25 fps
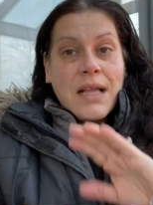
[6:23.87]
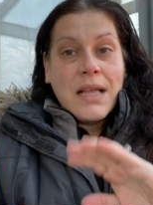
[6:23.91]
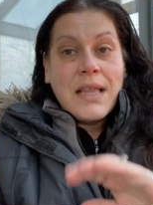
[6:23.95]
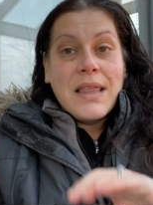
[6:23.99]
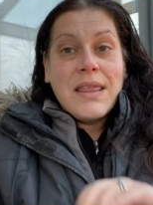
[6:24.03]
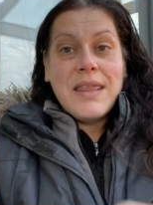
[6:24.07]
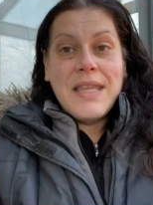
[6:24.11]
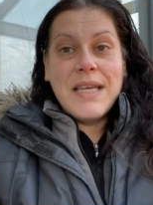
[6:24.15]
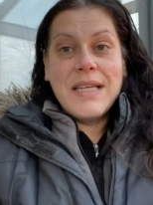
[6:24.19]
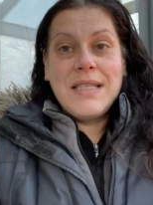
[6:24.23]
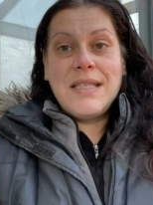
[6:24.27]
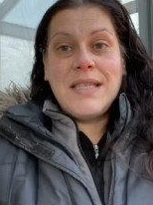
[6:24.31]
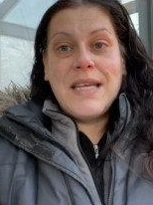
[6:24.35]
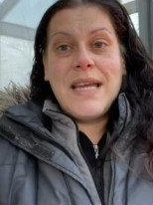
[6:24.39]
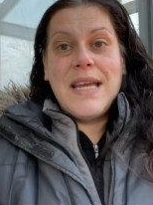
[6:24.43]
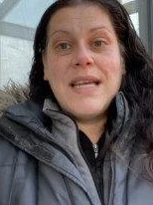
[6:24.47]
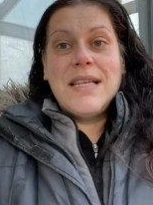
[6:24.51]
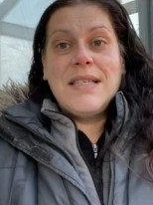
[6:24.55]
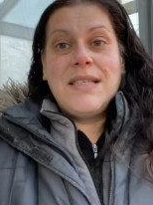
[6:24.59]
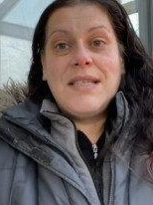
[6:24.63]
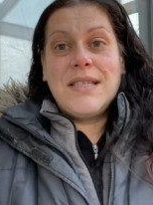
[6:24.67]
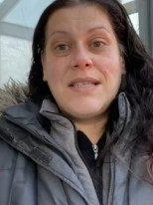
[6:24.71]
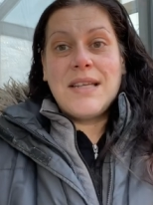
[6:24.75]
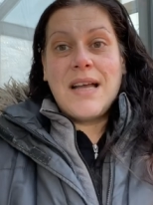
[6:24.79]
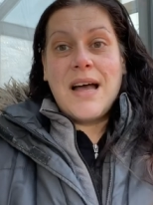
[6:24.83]
This
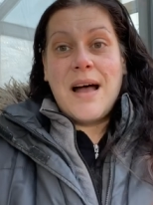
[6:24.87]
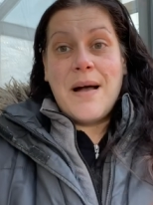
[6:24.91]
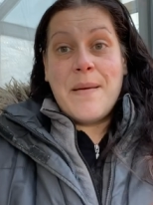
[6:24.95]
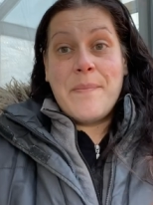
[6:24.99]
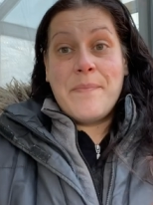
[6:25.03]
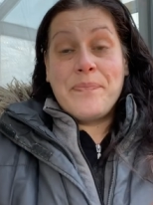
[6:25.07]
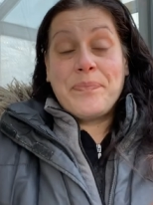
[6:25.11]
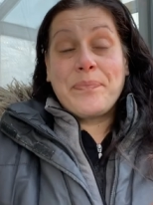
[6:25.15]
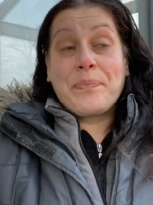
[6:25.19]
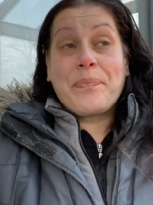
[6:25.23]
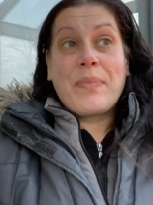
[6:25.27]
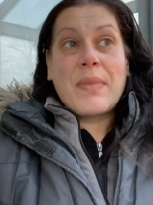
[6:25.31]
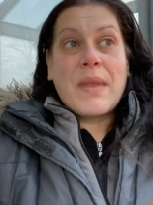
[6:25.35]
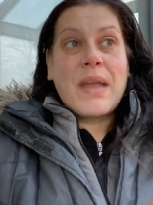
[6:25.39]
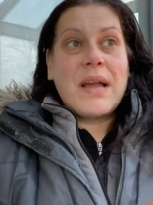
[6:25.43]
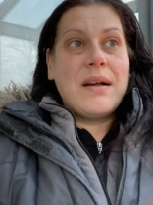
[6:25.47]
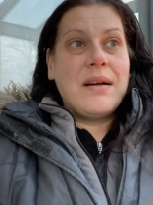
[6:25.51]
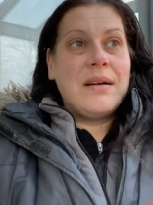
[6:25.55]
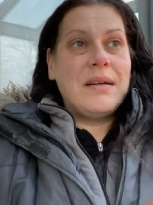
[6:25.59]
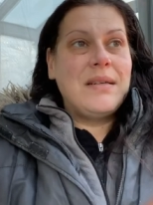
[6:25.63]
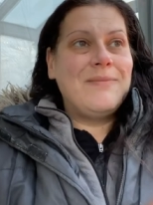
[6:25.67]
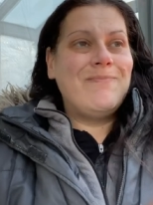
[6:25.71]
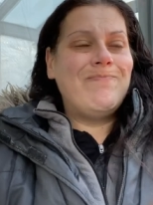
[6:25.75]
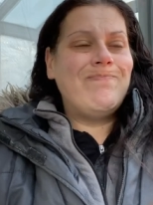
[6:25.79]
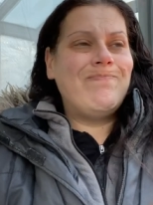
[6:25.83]
is um,
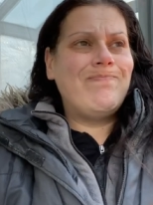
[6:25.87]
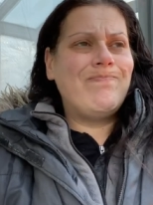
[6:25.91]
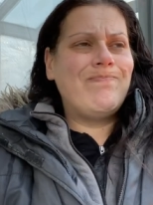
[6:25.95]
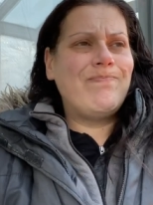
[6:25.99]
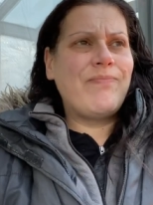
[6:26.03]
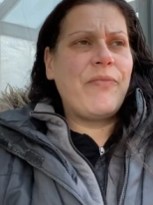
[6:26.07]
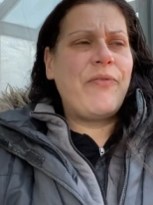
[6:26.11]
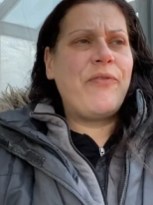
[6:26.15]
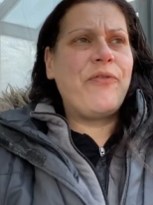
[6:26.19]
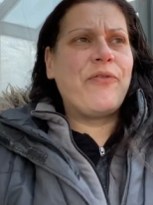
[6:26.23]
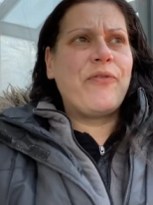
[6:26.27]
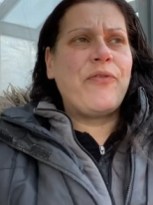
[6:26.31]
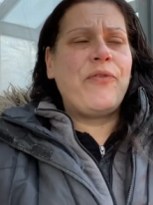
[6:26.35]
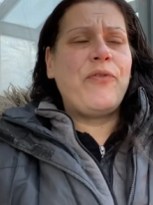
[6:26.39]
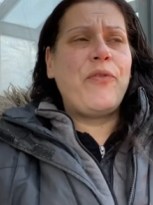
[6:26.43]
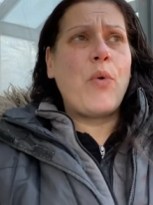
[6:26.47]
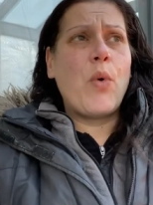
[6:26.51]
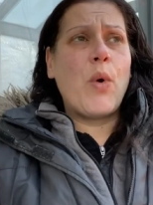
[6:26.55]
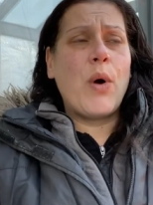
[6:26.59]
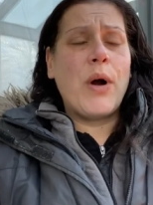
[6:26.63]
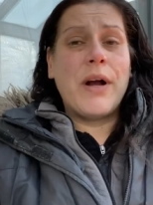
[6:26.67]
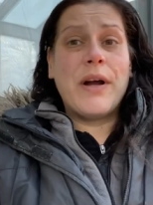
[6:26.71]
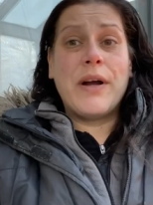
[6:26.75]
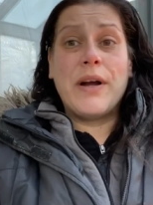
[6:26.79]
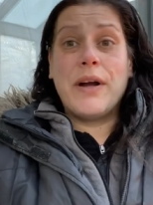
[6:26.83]

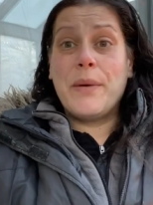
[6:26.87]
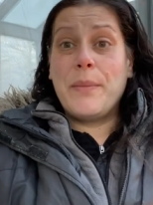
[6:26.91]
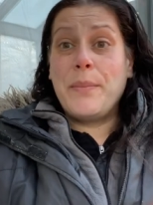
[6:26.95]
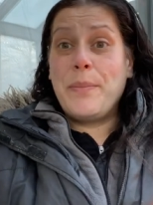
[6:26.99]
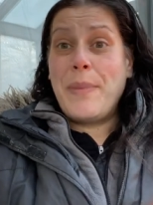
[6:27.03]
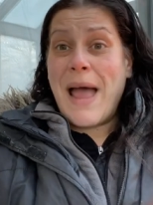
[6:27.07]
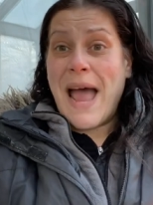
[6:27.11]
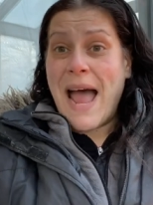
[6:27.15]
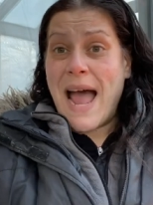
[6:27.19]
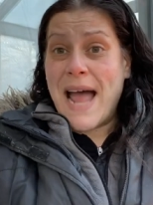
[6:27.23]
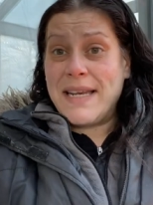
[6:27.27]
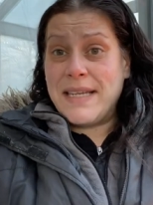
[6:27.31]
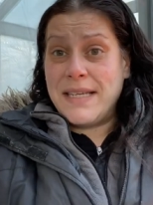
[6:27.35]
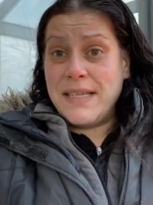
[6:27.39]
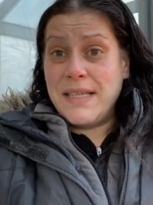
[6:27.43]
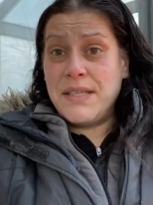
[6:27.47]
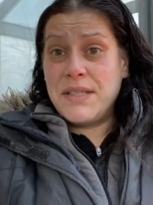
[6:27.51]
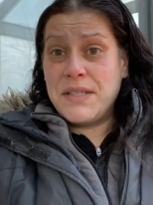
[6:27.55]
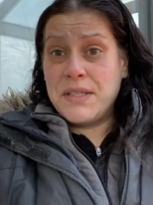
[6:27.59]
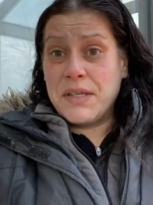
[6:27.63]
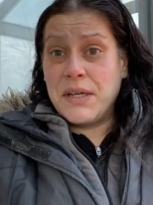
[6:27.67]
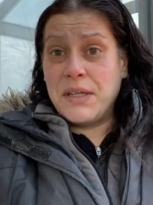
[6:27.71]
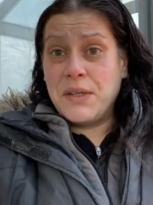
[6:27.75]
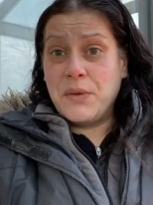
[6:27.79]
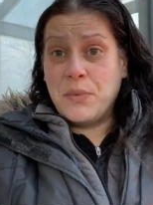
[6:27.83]
for Patty's
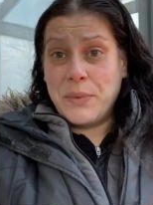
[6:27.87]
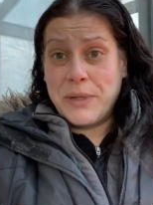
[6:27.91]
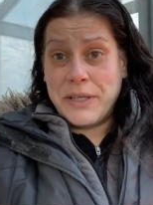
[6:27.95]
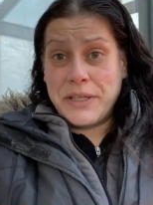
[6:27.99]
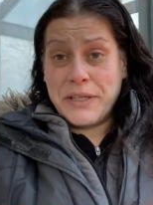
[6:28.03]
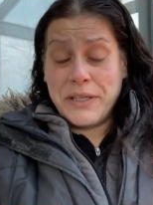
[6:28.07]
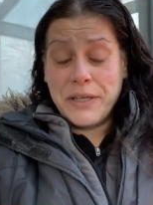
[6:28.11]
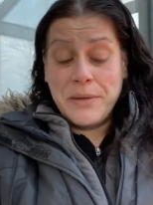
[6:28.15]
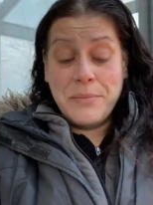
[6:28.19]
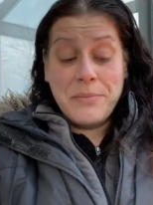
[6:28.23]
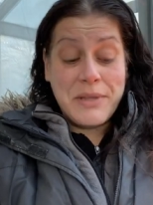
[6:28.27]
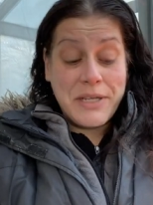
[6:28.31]
son, William.